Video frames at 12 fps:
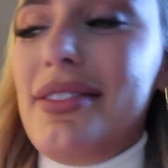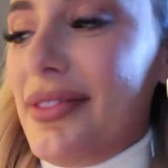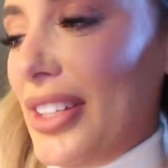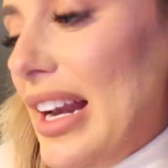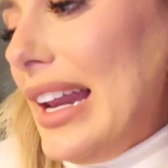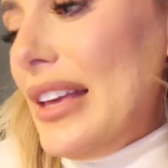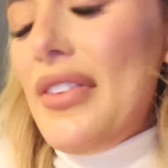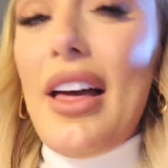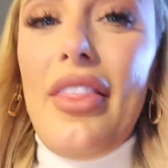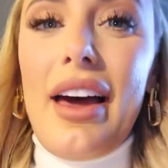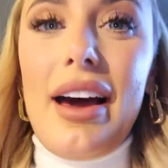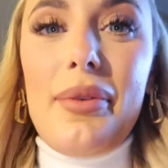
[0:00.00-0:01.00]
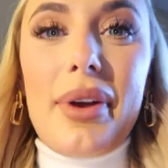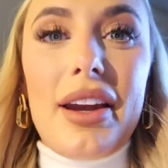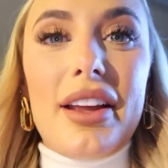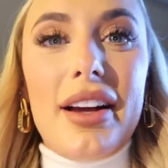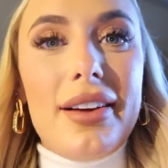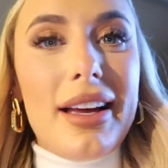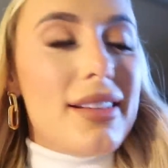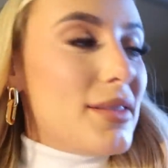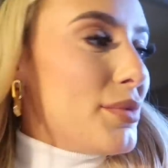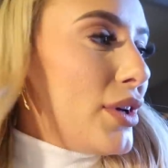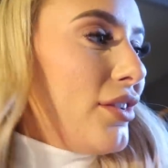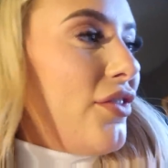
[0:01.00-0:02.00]
We're going to leave it at that. We're going to go get
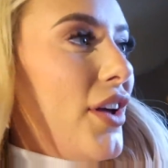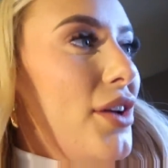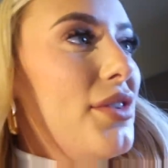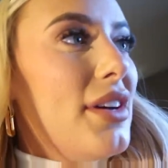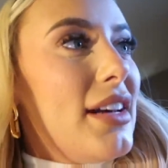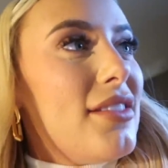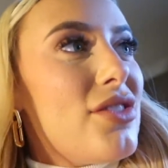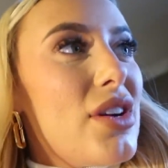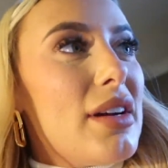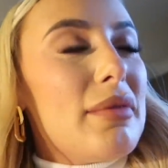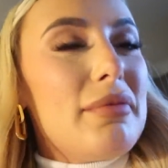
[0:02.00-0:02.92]
some good food and then drink.